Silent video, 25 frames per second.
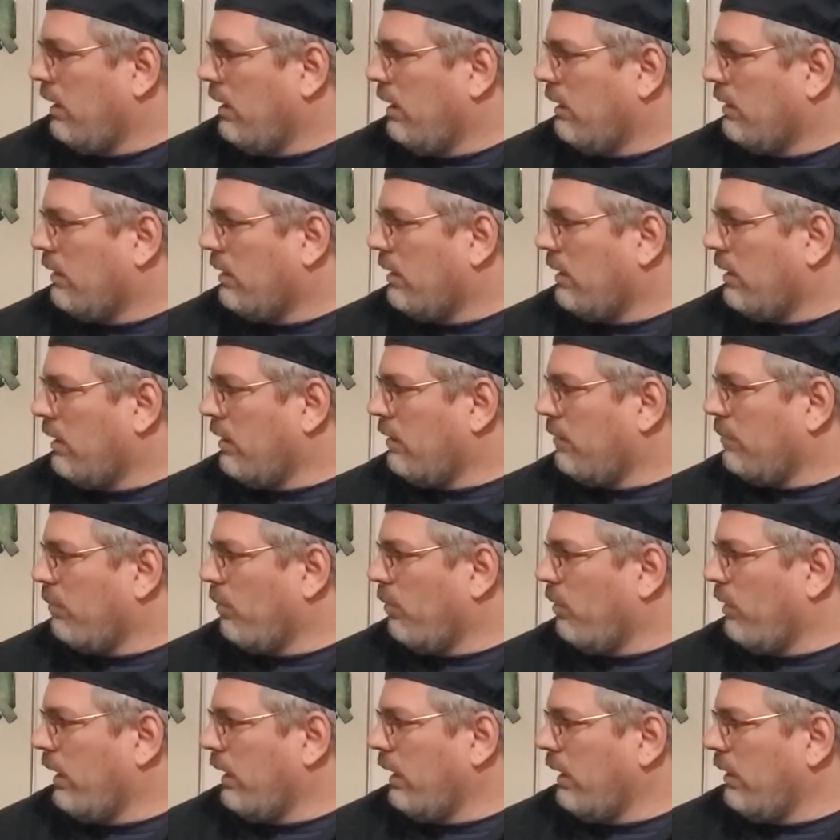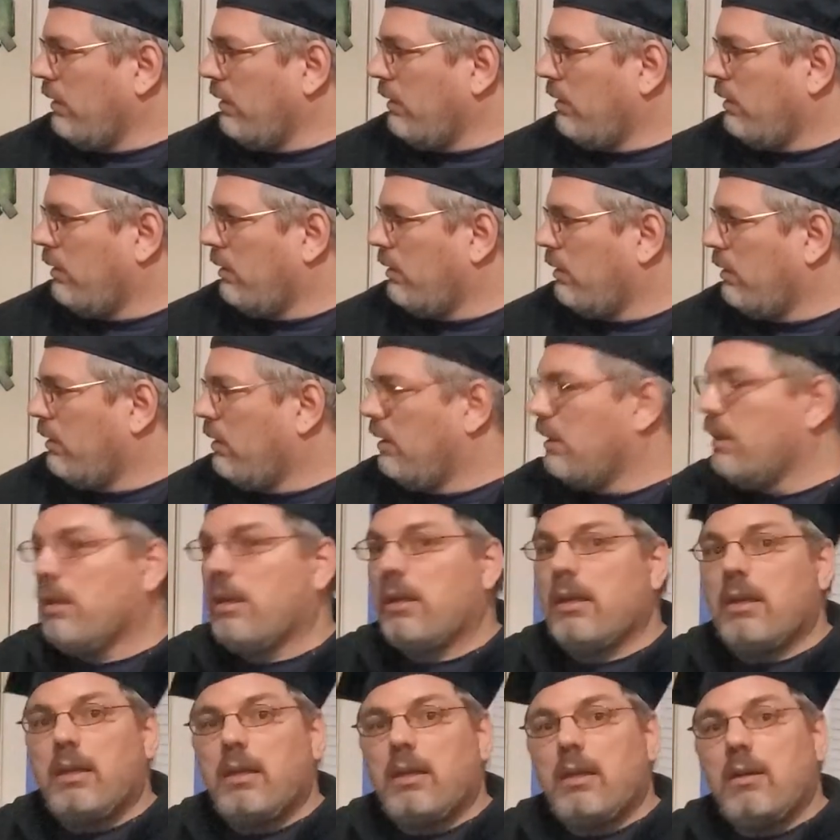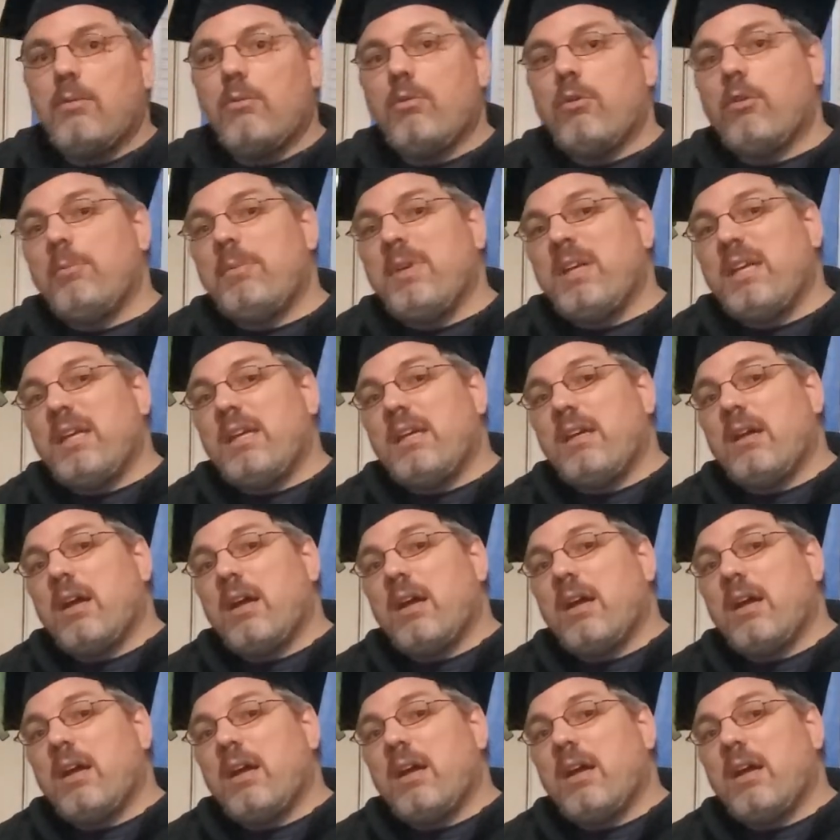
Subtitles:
to this point, we'll be